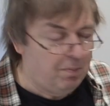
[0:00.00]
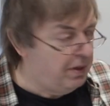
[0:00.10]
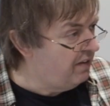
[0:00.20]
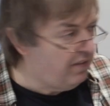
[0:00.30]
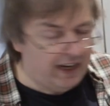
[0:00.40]

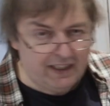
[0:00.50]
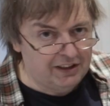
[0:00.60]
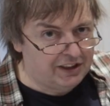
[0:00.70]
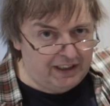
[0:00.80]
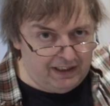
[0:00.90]
But if I
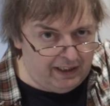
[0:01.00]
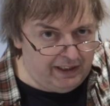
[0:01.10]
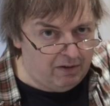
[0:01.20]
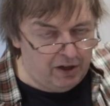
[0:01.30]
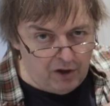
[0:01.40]
can see,
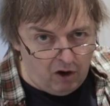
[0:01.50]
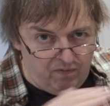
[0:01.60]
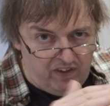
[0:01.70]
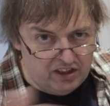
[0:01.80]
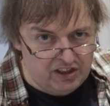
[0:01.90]
you know, an
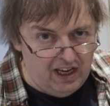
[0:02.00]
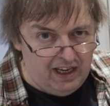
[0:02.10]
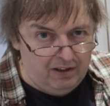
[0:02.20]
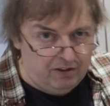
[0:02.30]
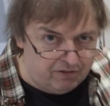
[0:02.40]
obvious
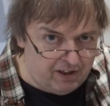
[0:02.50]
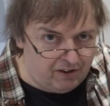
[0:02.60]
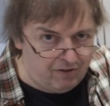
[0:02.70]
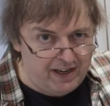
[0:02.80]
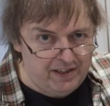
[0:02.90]

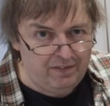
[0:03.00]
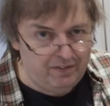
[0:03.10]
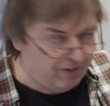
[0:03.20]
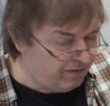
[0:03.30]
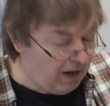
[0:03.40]

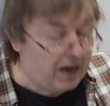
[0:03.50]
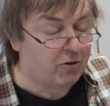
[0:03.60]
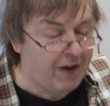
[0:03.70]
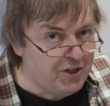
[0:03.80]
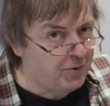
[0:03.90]

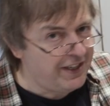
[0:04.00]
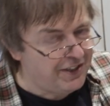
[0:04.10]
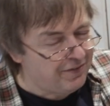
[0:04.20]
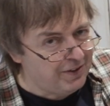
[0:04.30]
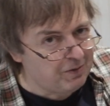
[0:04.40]

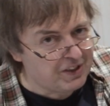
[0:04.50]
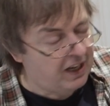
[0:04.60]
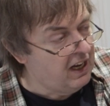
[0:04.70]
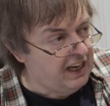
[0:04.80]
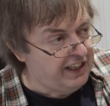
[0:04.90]
graduated
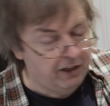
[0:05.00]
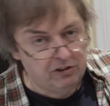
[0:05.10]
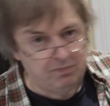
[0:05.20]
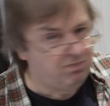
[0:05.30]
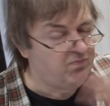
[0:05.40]
filter
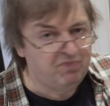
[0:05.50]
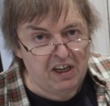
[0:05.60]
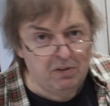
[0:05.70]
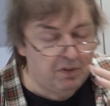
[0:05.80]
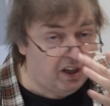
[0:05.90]
use,
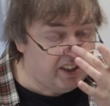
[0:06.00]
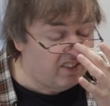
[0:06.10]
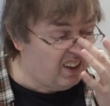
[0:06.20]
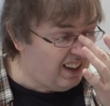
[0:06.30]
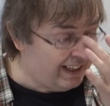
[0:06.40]
no, I
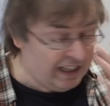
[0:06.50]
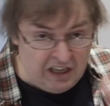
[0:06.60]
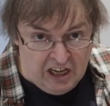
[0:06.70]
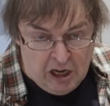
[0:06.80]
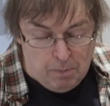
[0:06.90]
don't like it.